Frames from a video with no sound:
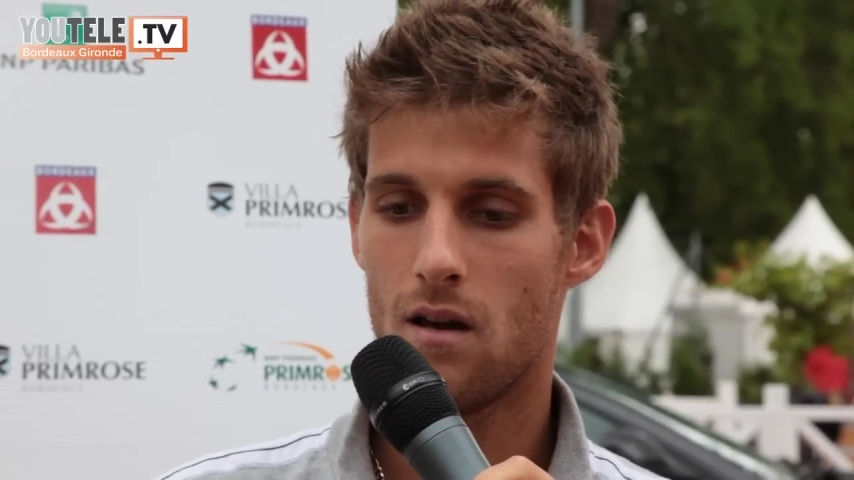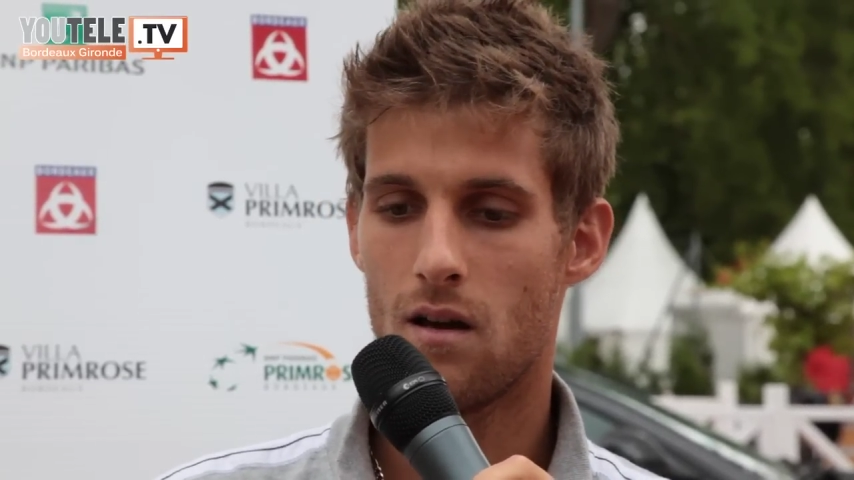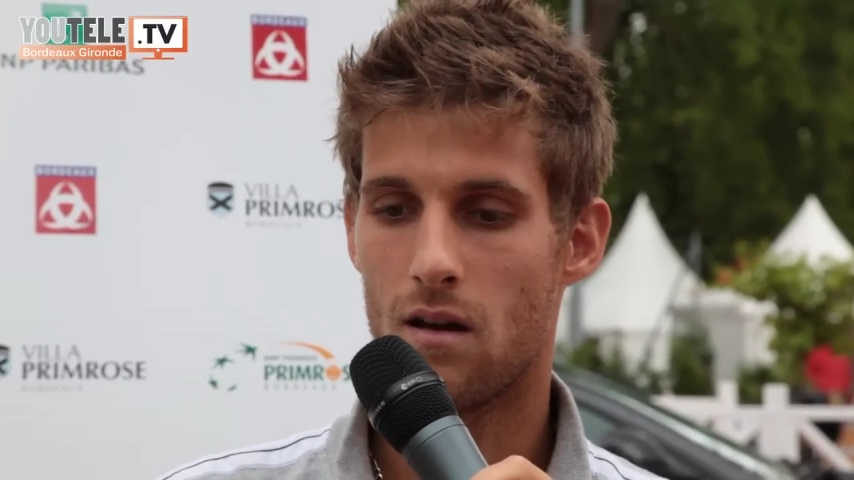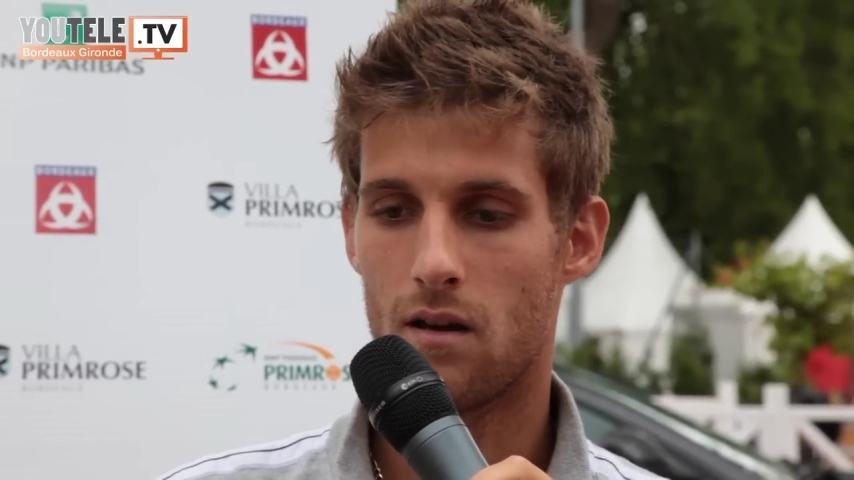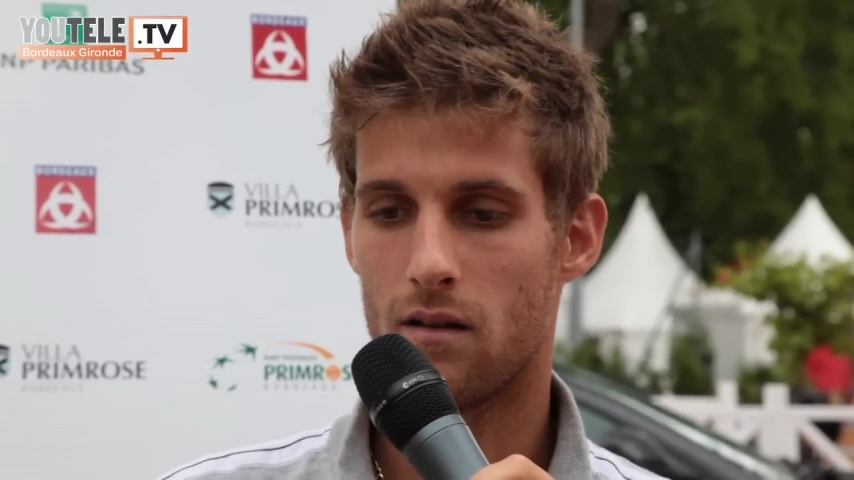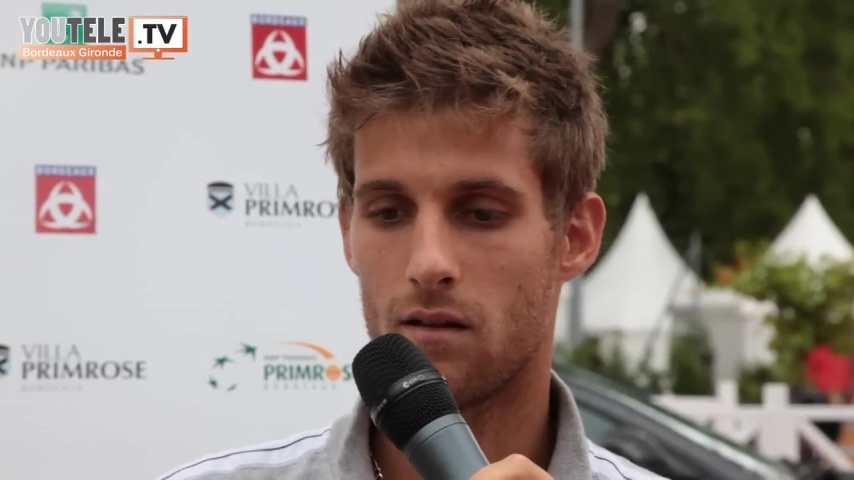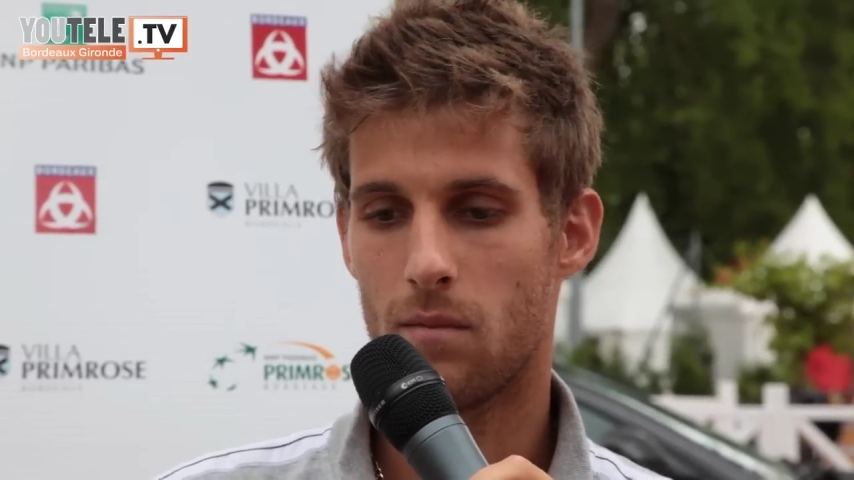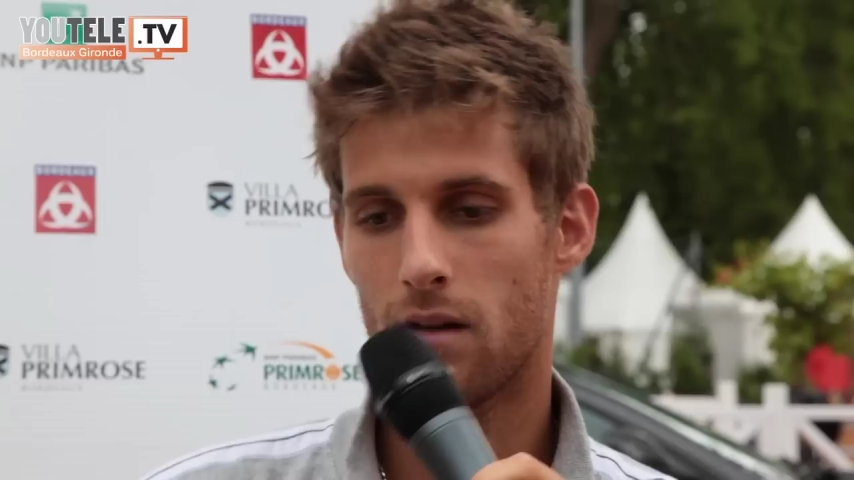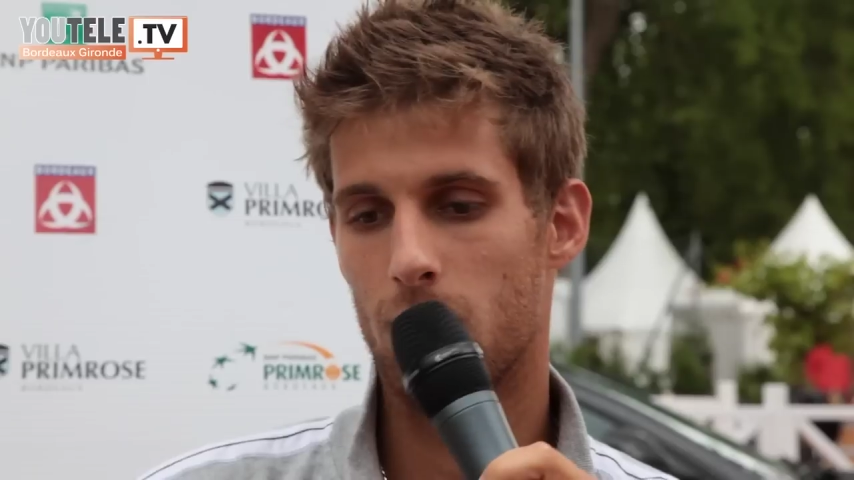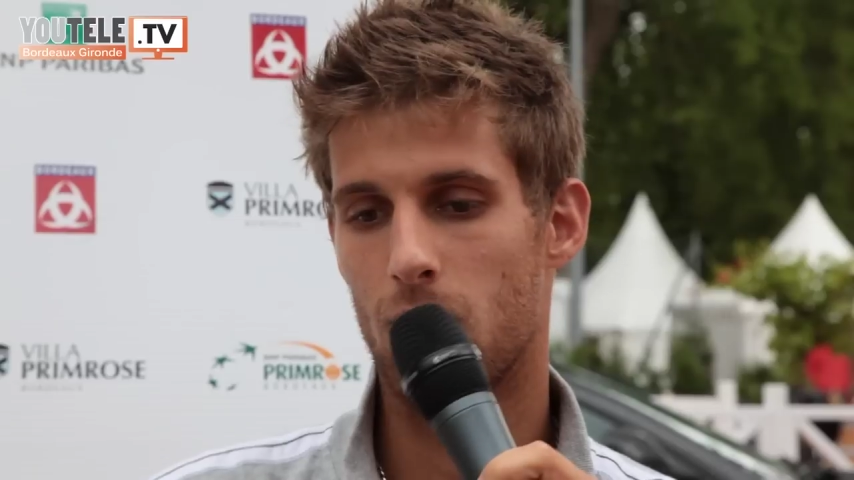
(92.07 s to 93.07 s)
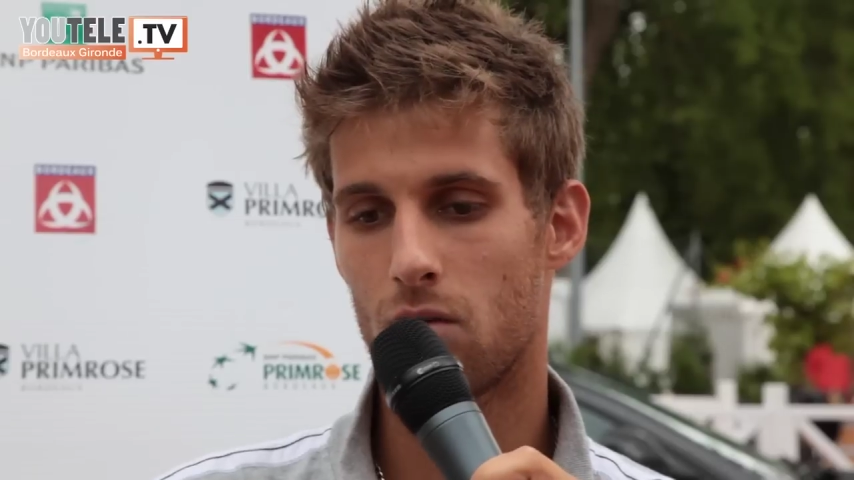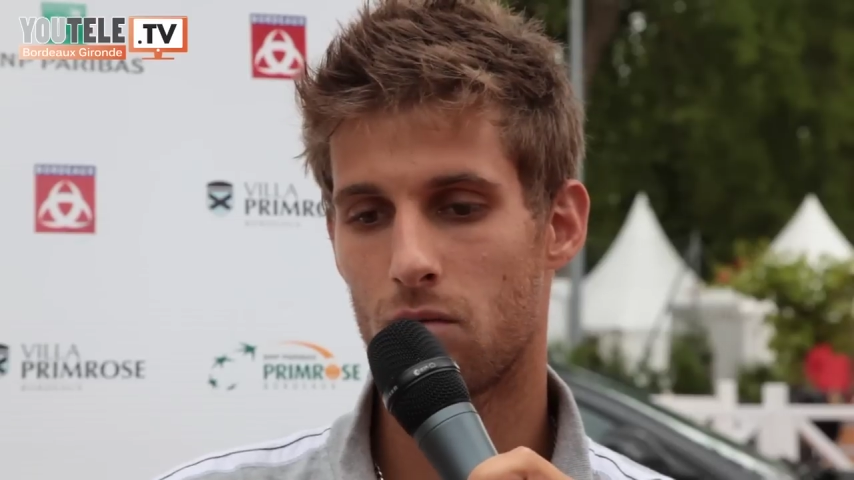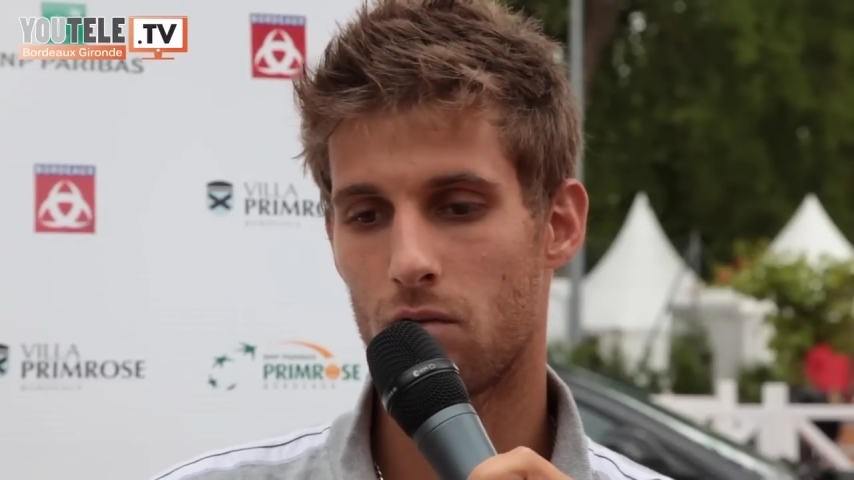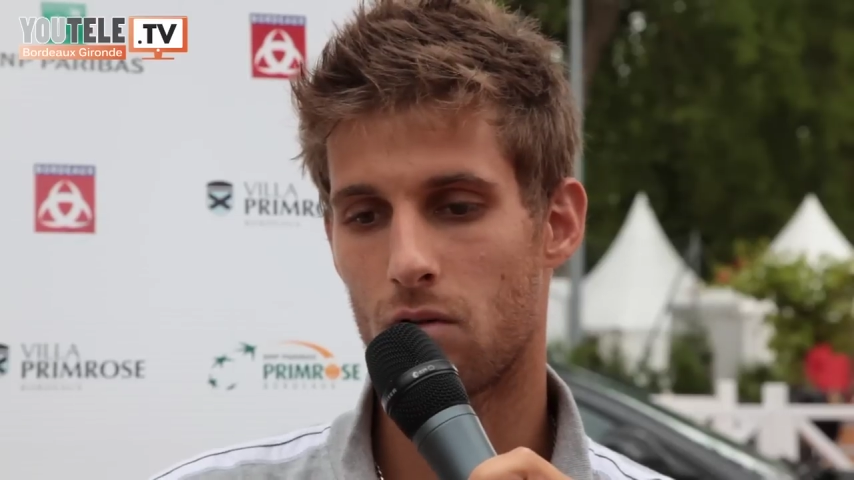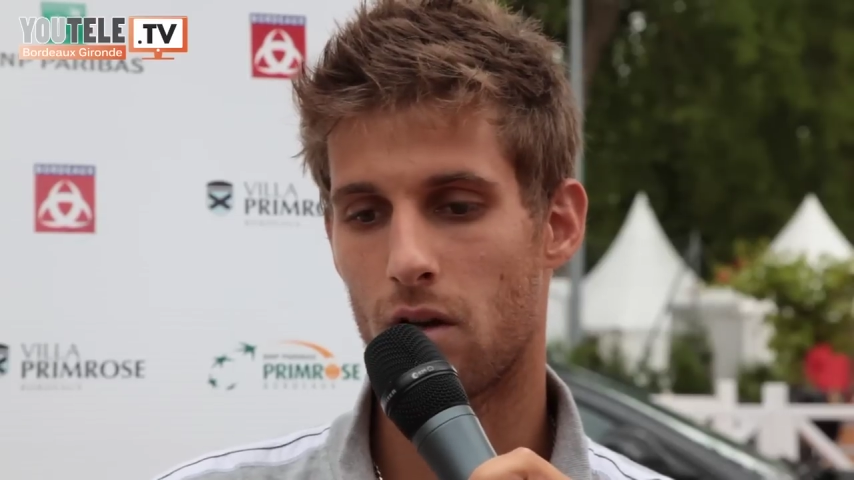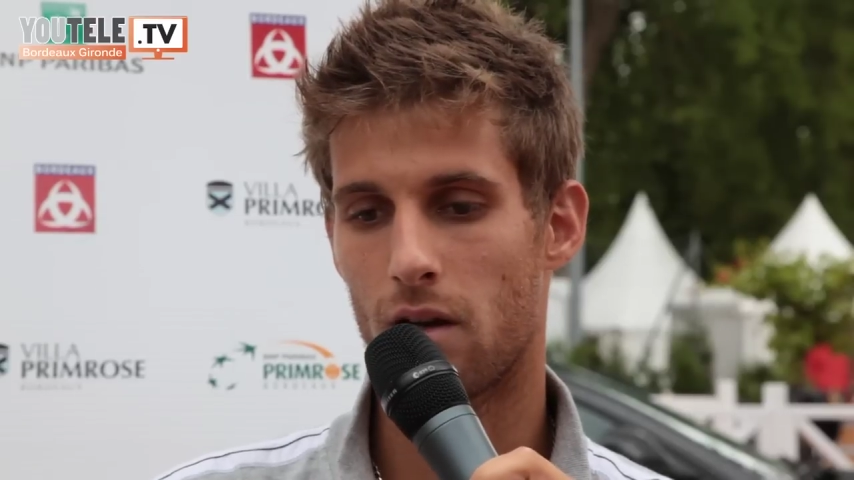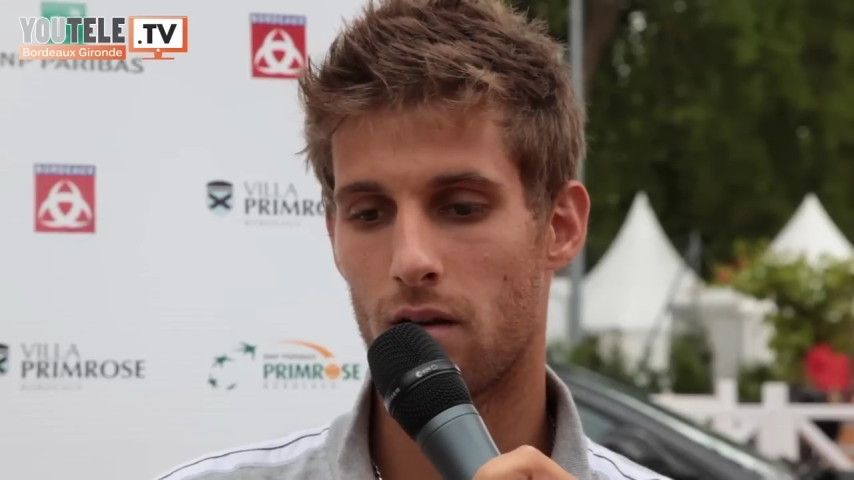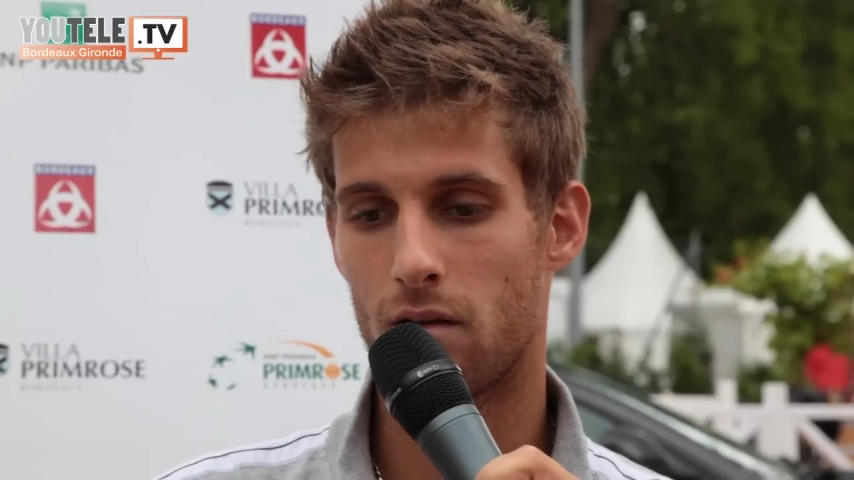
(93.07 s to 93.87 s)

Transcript: and but the balls was okay.